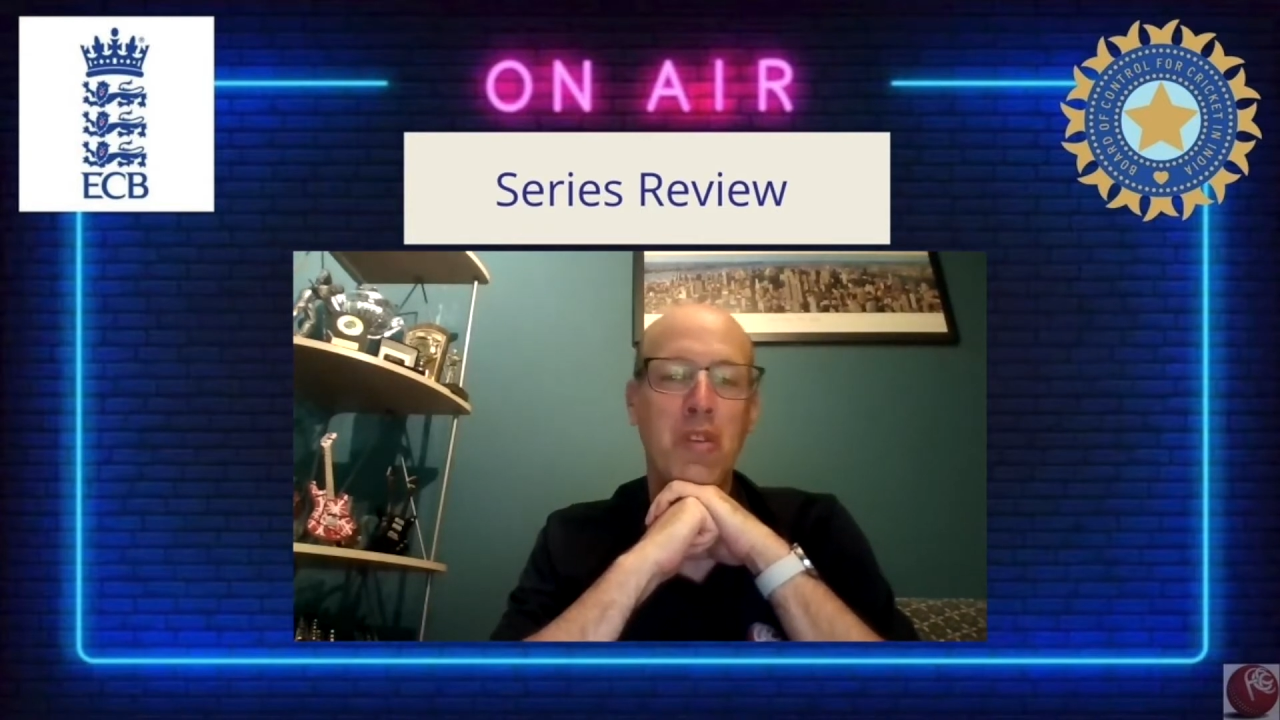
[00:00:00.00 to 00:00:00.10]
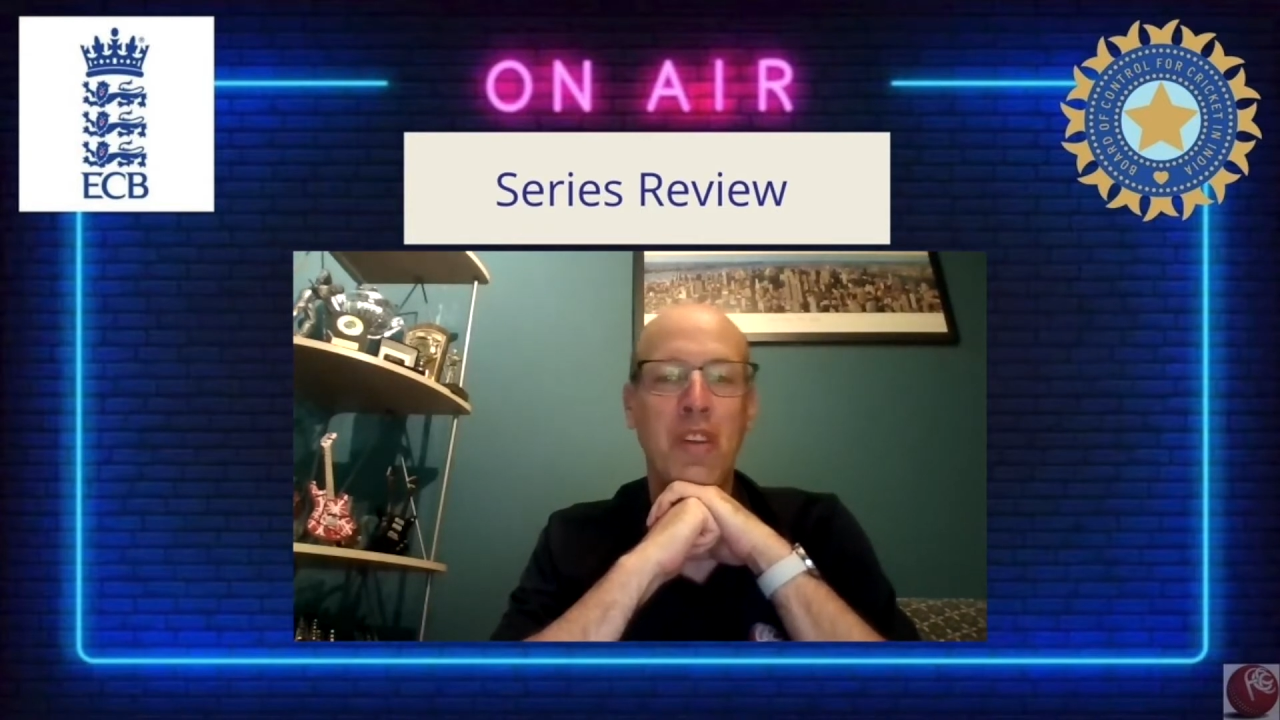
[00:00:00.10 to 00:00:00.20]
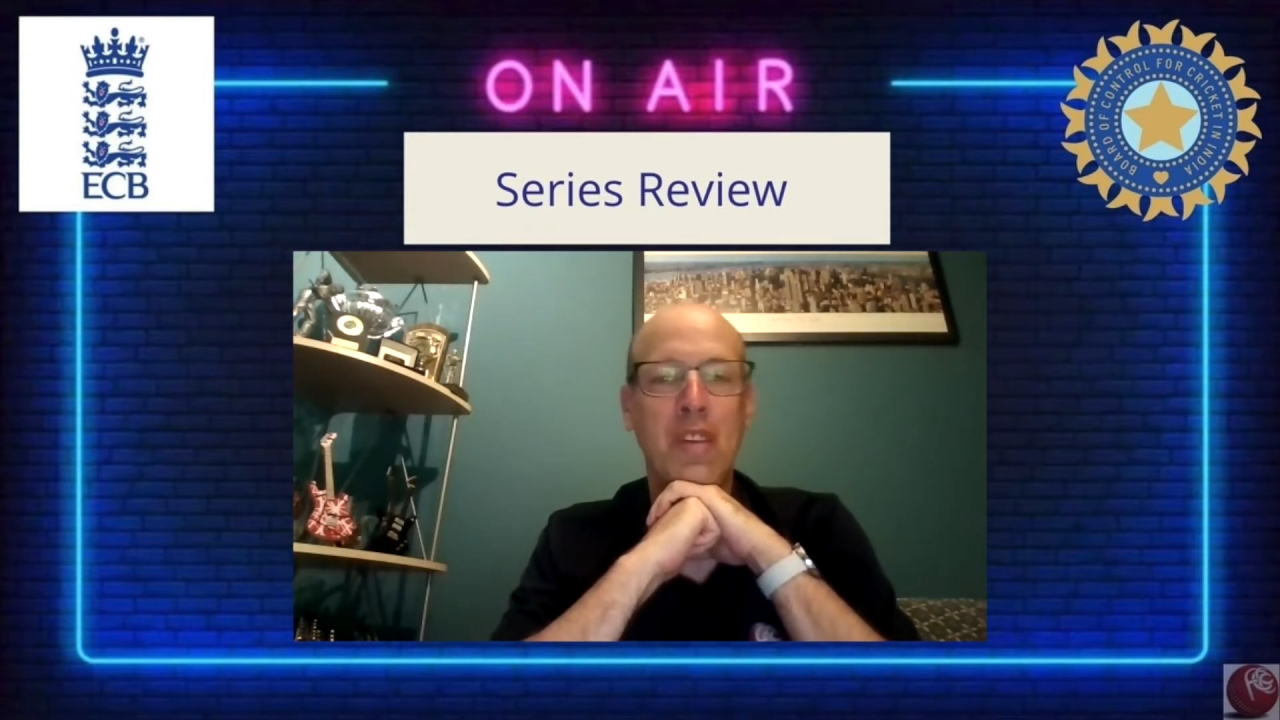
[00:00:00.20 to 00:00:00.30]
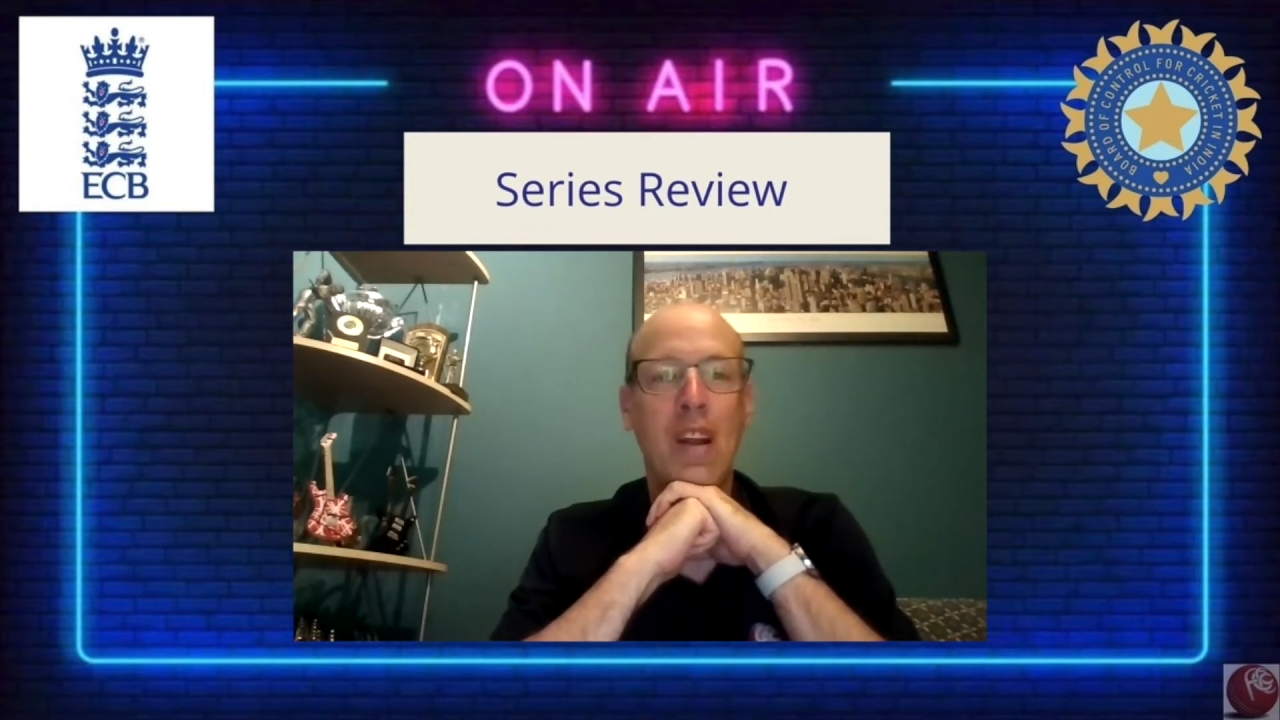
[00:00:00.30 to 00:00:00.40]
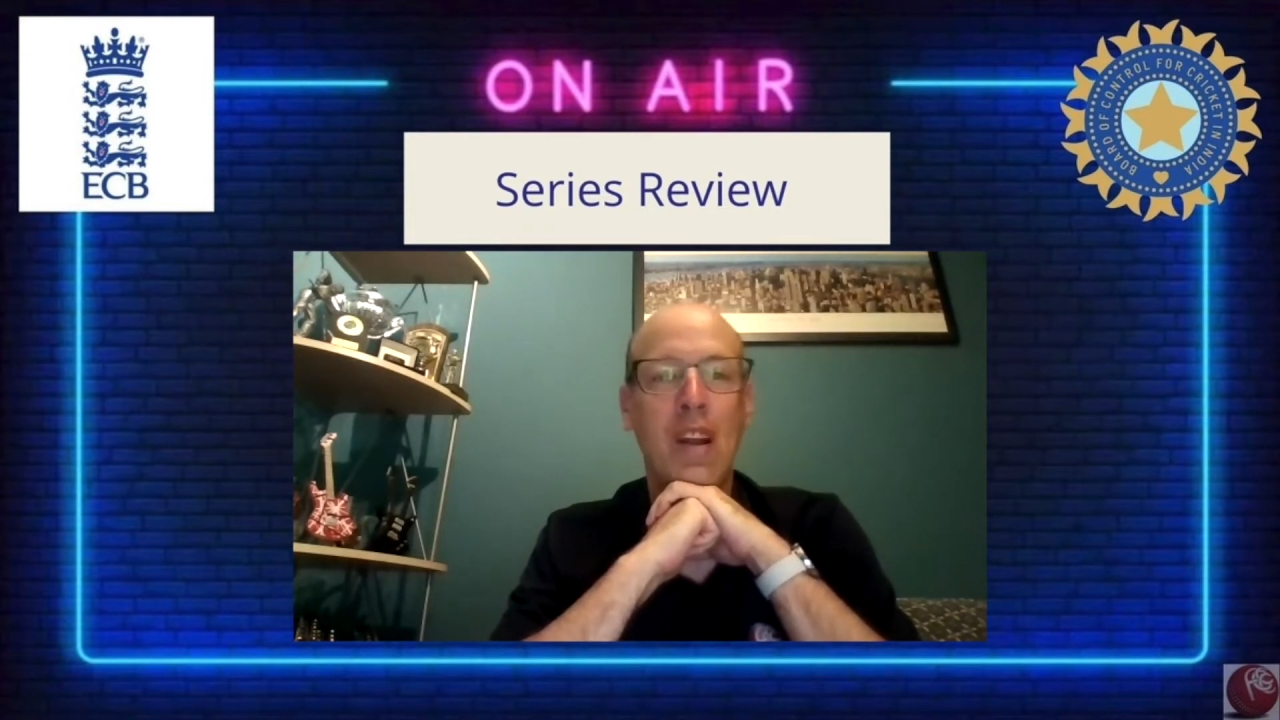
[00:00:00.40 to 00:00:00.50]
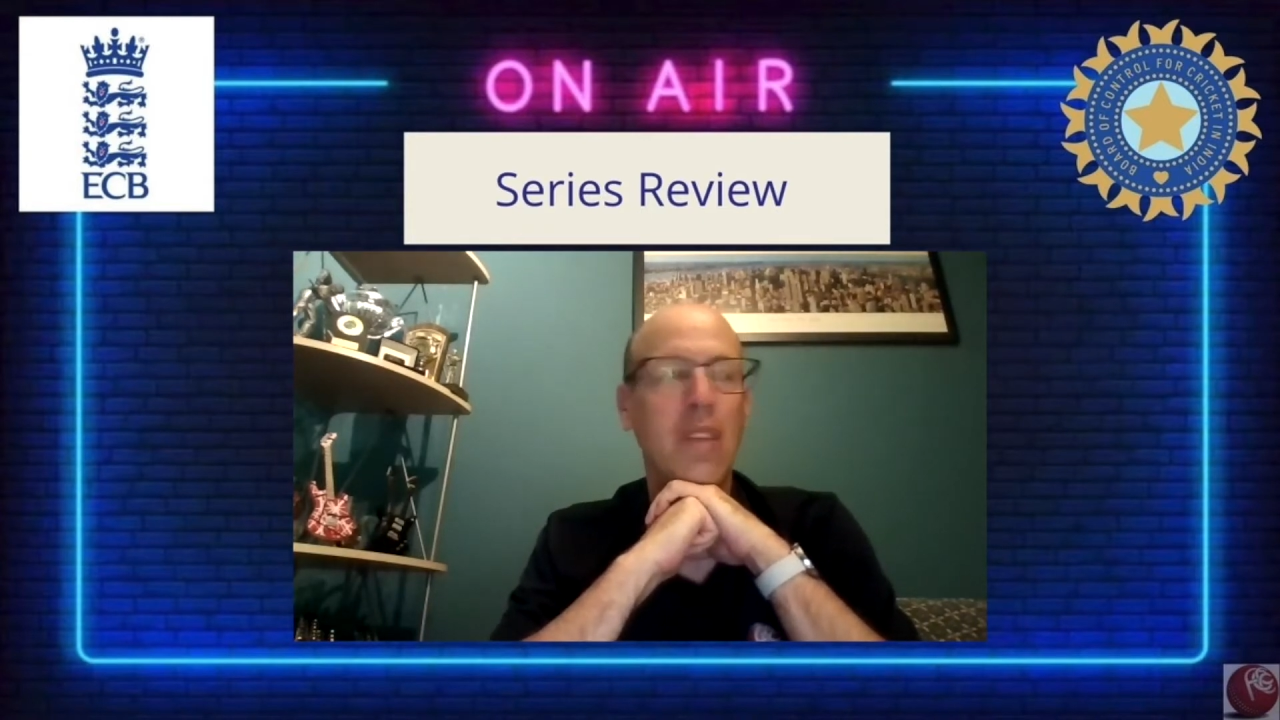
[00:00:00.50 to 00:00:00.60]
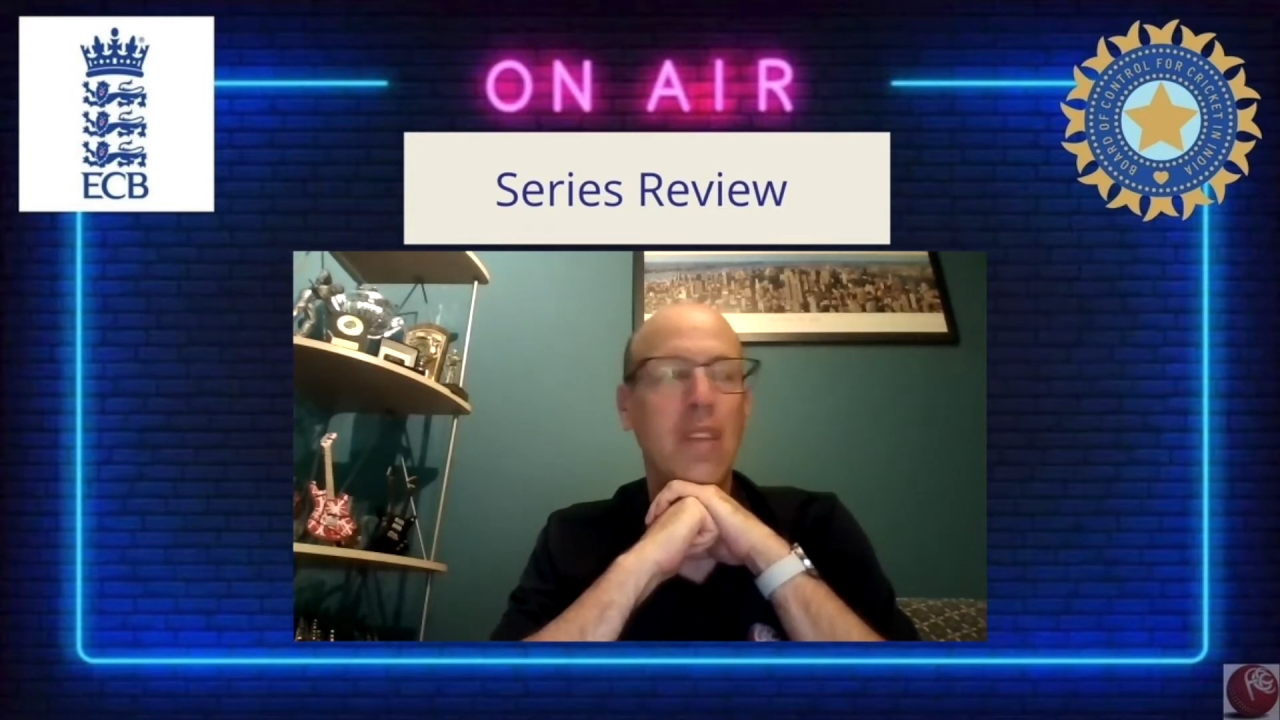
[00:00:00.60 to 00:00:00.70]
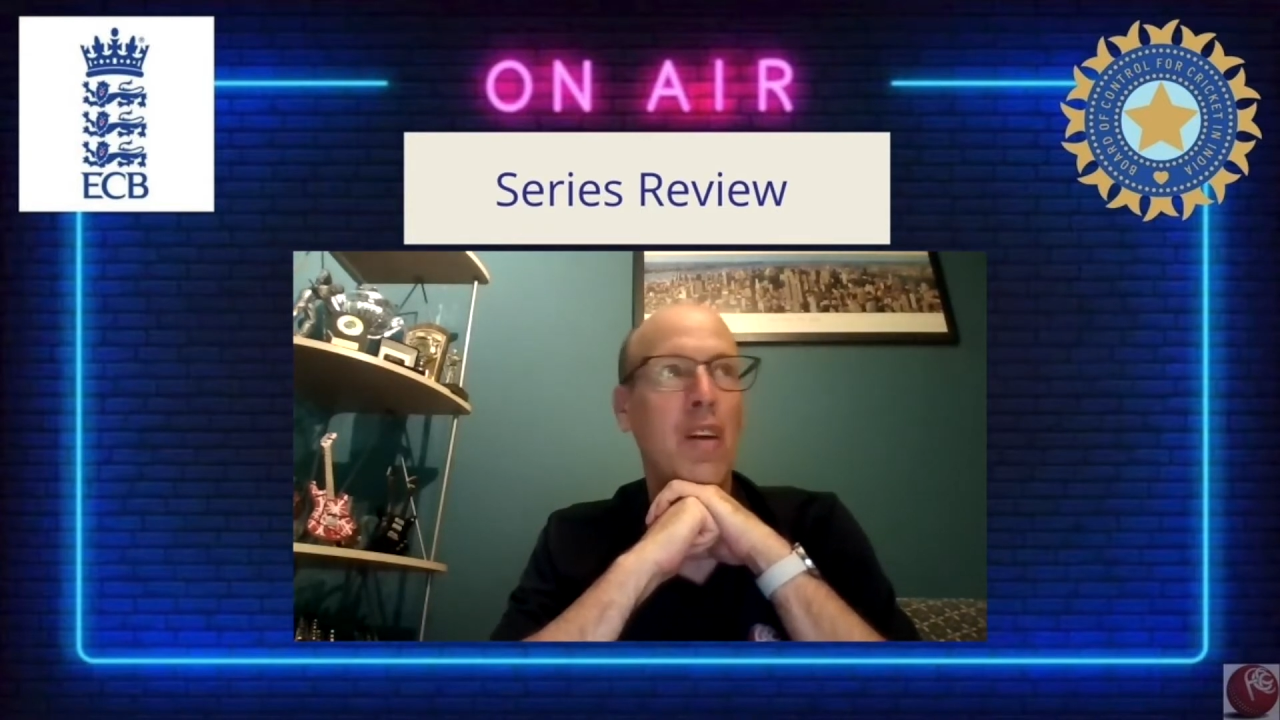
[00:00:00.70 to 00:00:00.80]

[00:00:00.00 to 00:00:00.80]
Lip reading: on the telly in the